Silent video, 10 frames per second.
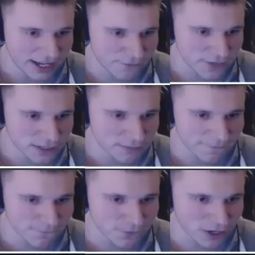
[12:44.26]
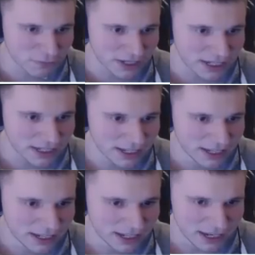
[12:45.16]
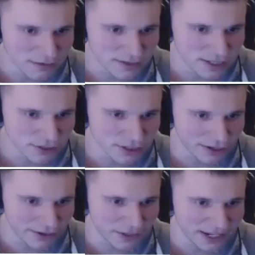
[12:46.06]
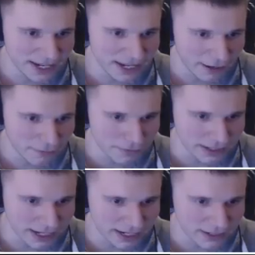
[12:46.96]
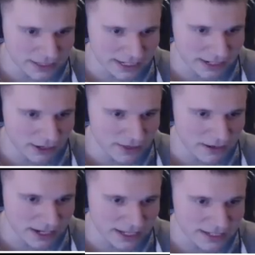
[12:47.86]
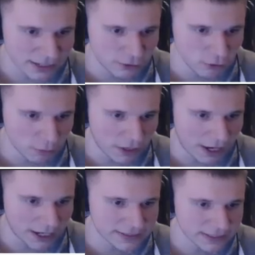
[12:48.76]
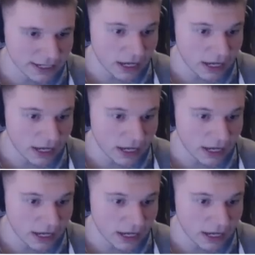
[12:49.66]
if it's right in front of me. I'm so sorry, but I I really I don't see it. Oh, there it is. A toolbox.